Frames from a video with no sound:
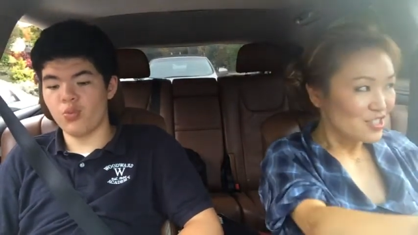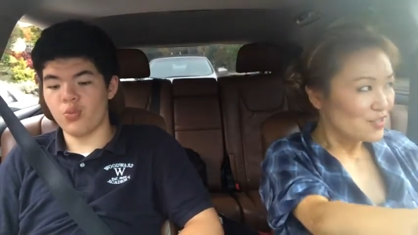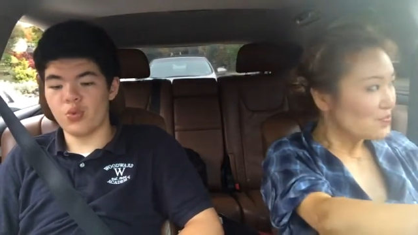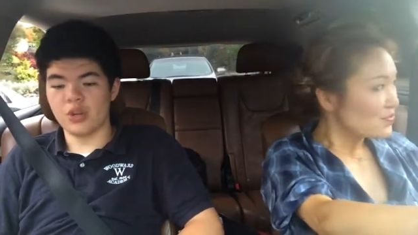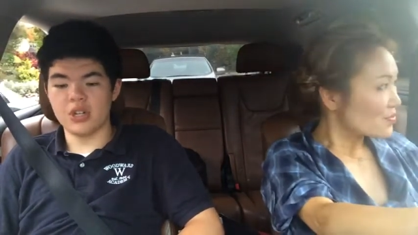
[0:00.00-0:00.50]

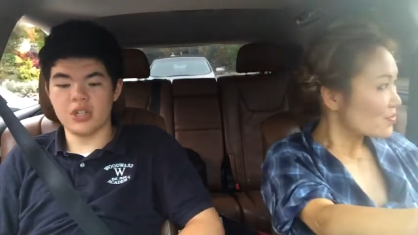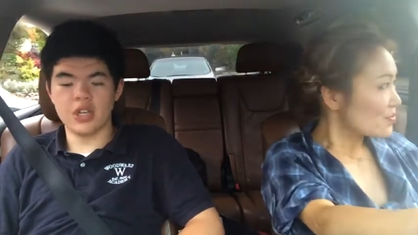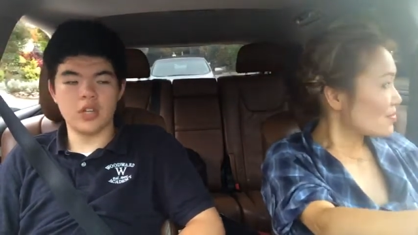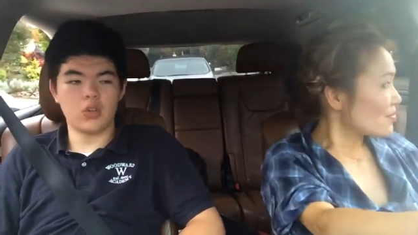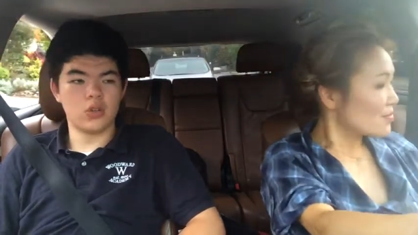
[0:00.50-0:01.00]
Speaker 1: really
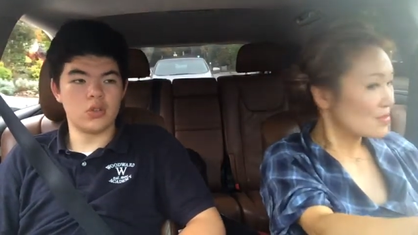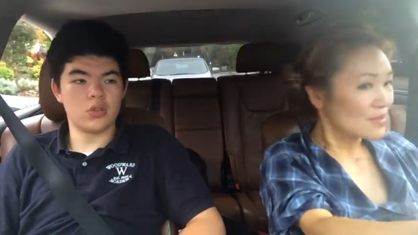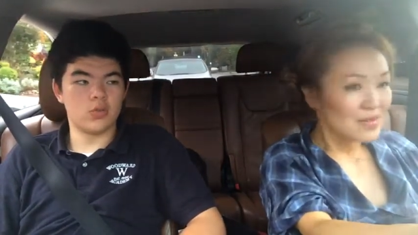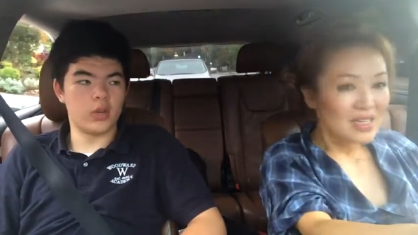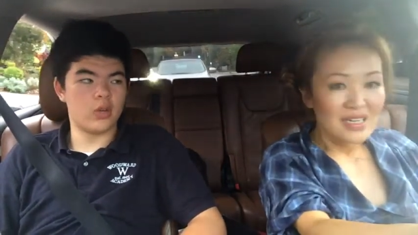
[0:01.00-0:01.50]
good,
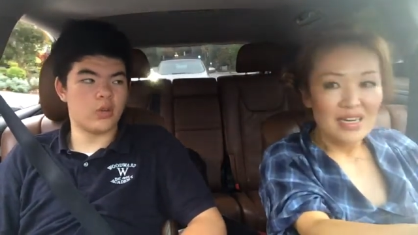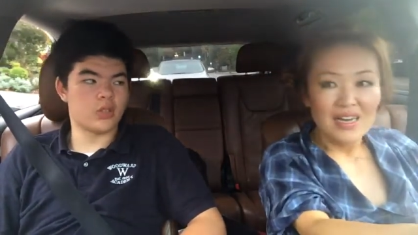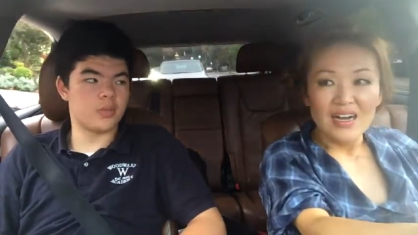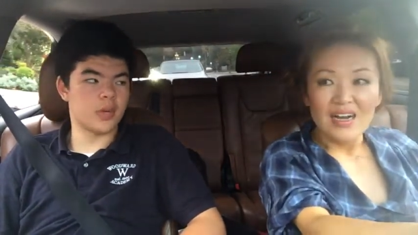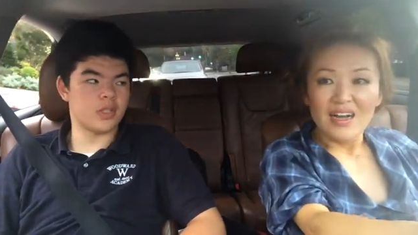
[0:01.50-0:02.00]
great Old
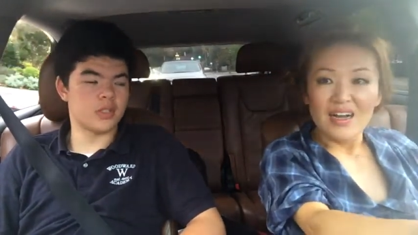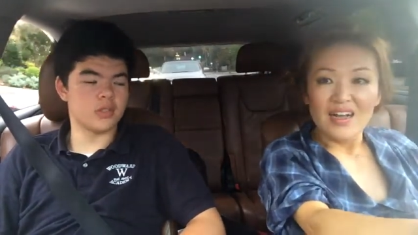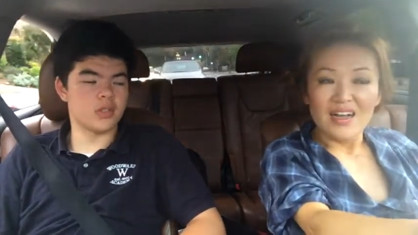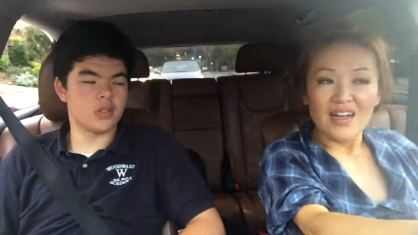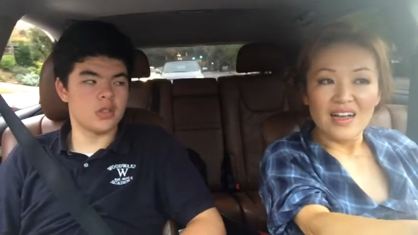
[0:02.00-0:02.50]

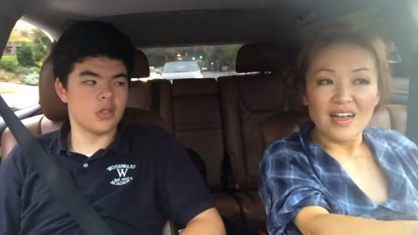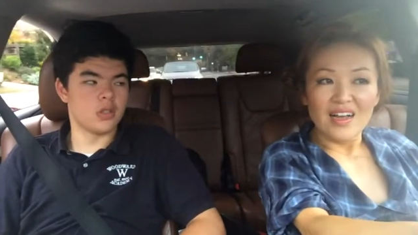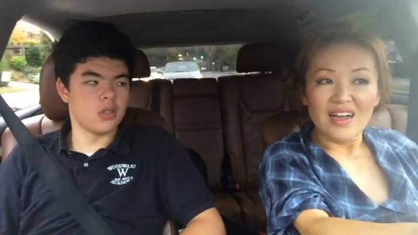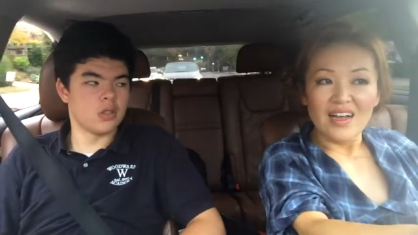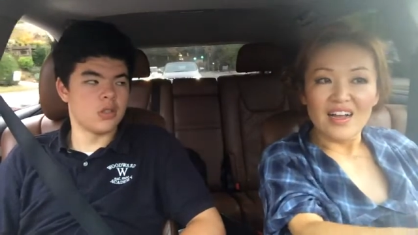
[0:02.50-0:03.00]
Spices.
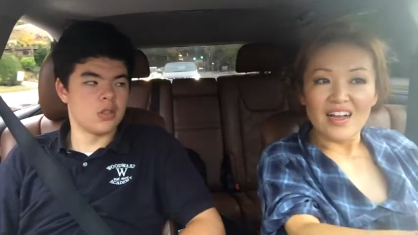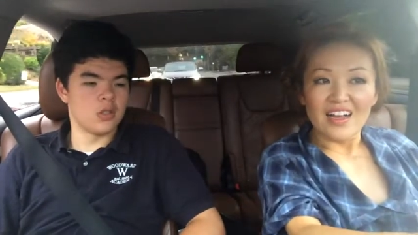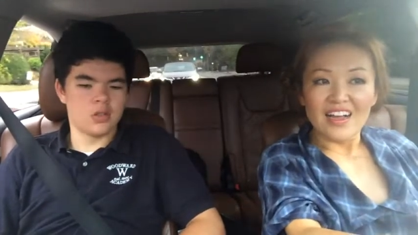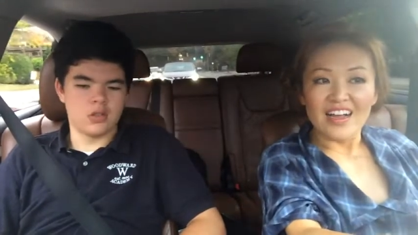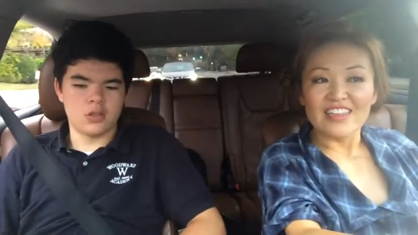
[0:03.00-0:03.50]

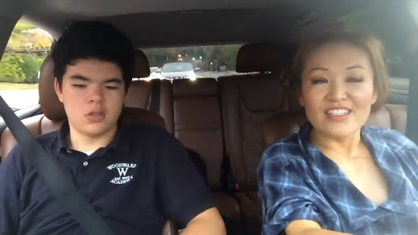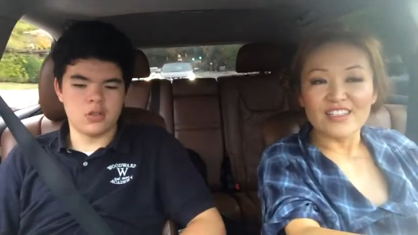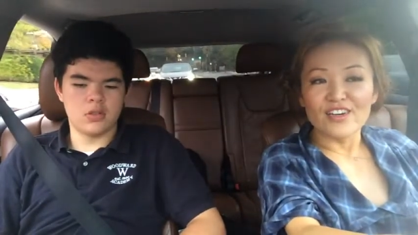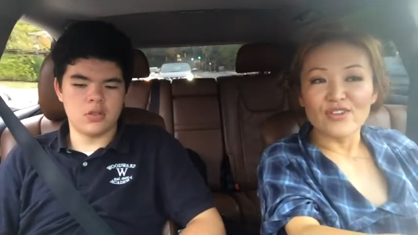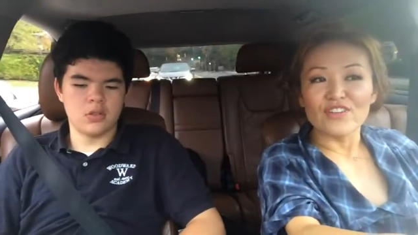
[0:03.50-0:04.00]
Speaker 2: And
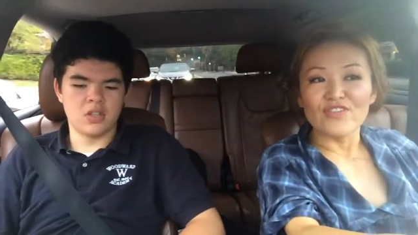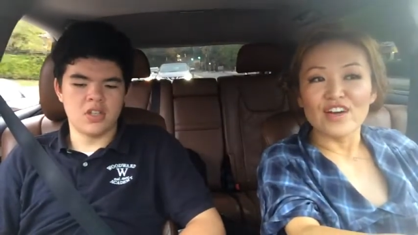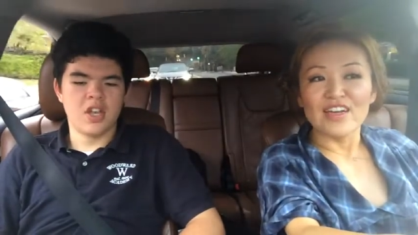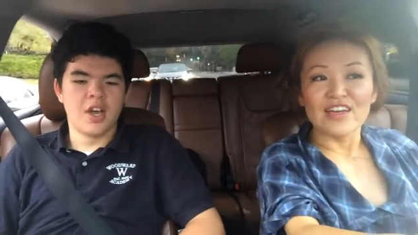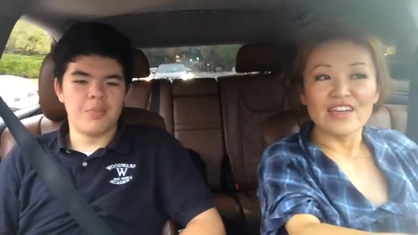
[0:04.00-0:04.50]
so if
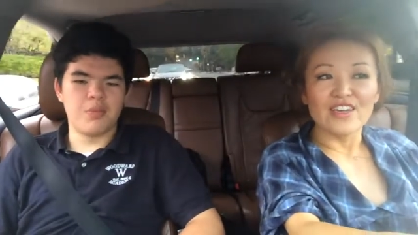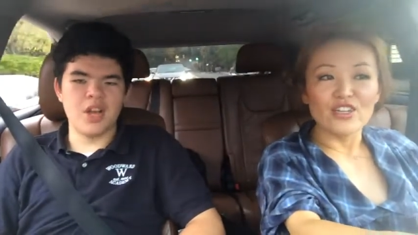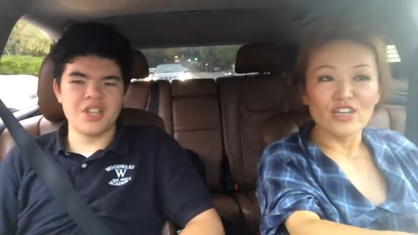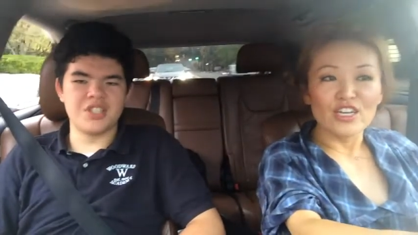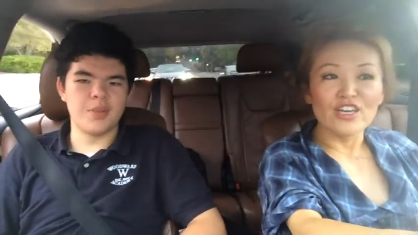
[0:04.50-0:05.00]
I
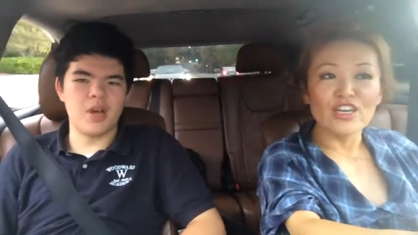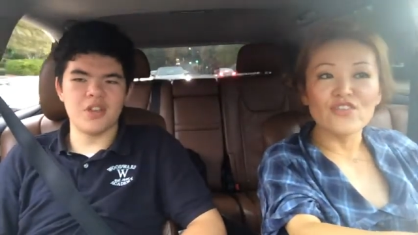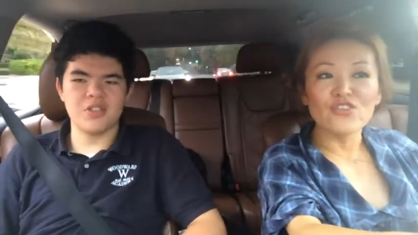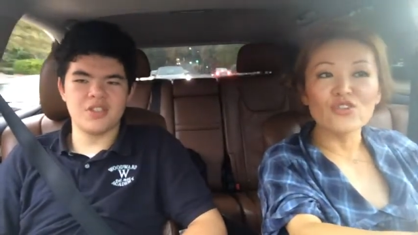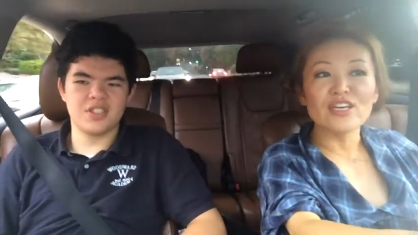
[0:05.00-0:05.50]
if,
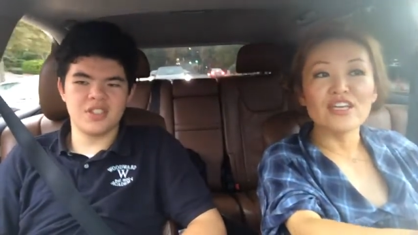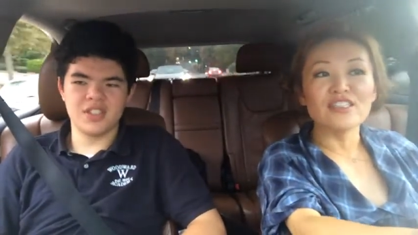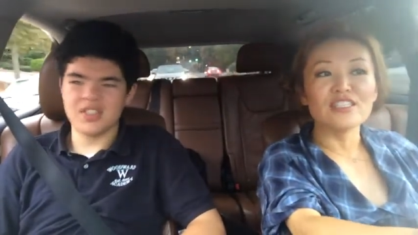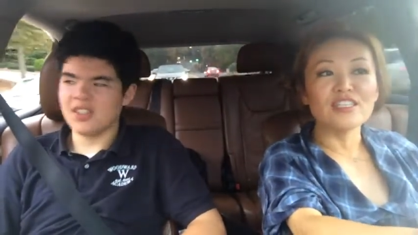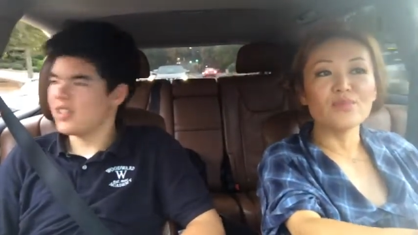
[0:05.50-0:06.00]
if you
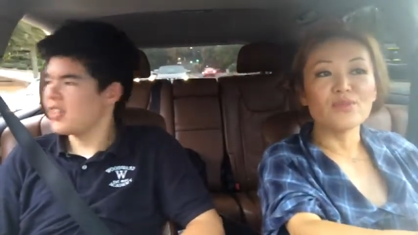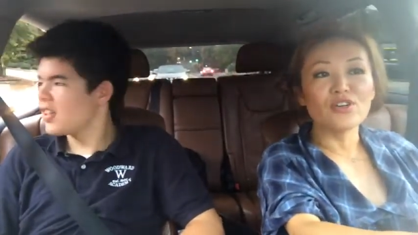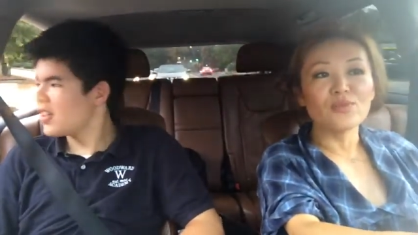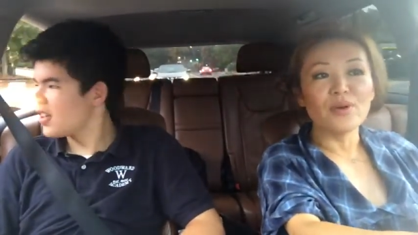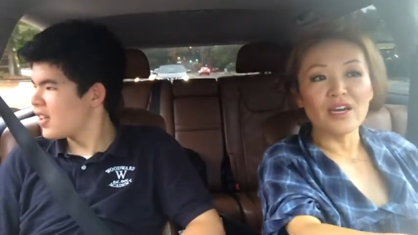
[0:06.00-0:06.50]
get
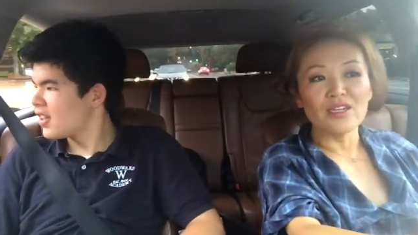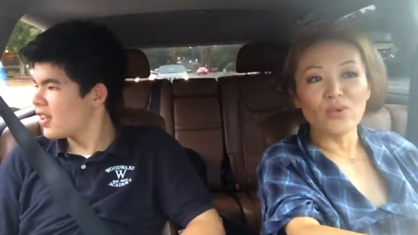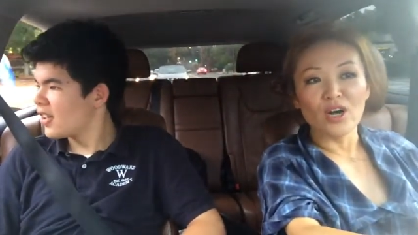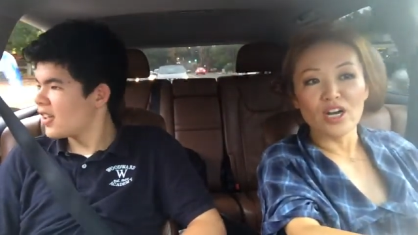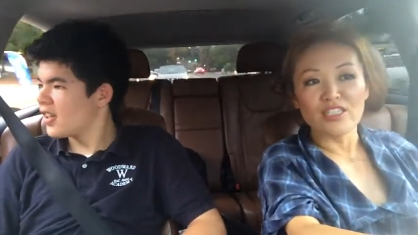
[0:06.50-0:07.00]
timber body
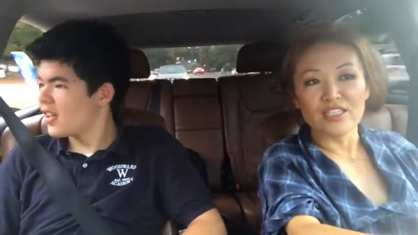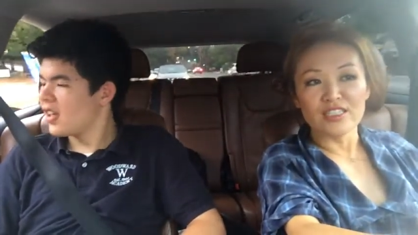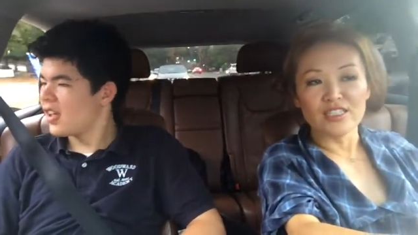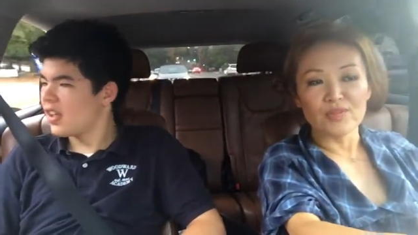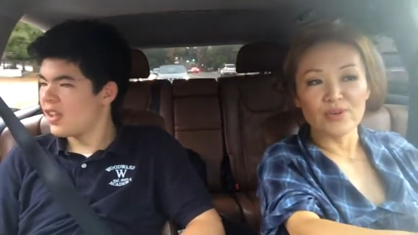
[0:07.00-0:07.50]
wash
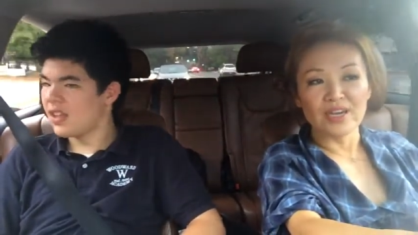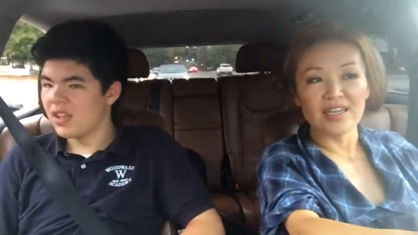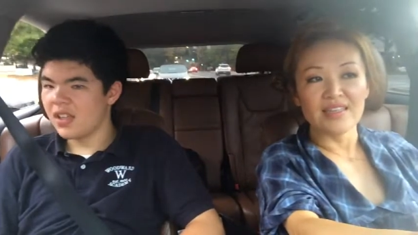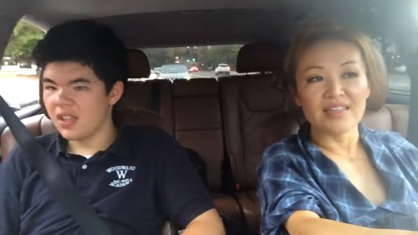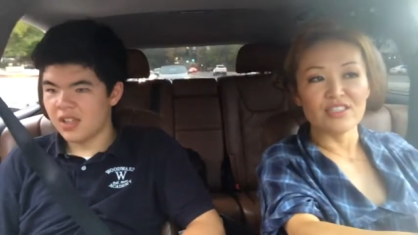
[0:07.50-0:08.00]
and
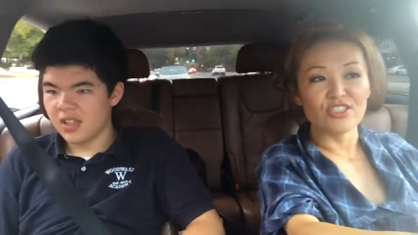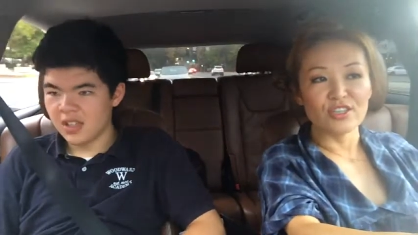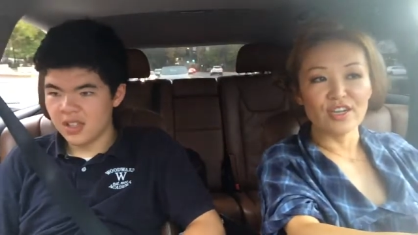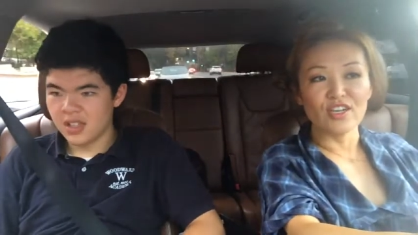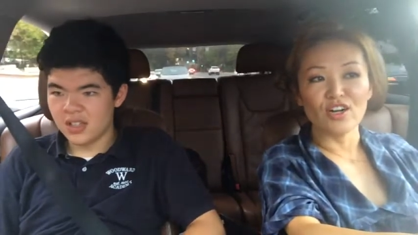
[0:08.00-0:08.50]
spray, then
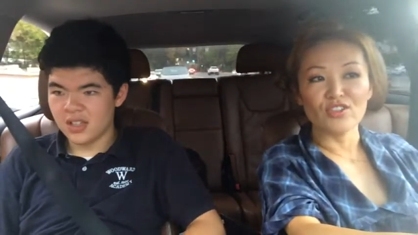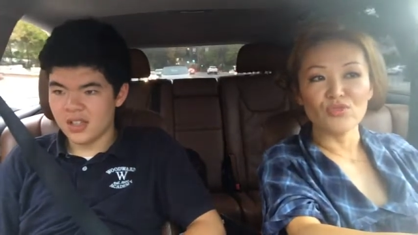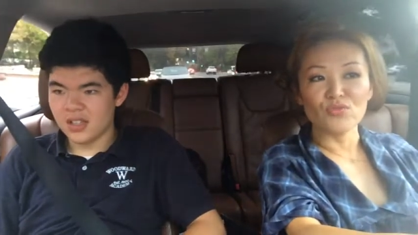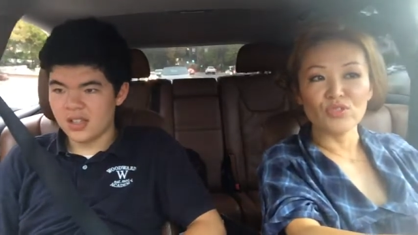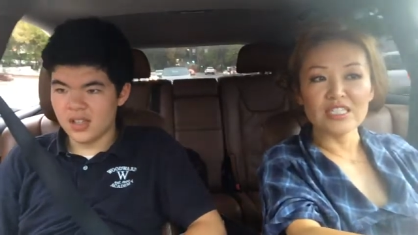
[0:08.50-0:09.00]
should I call
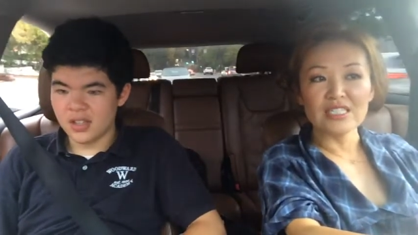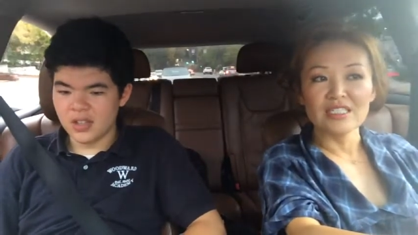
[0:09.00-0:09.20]
you Woody?